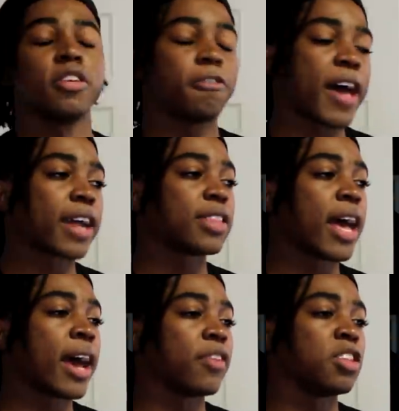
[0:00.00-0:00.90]
the fact
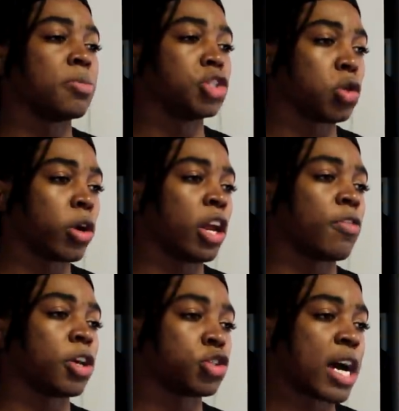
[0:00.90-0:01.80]
that the majority
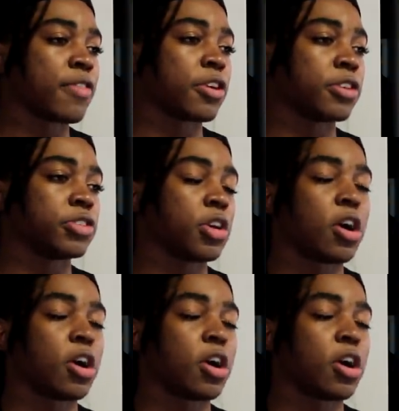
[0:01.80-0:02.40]
of our drivers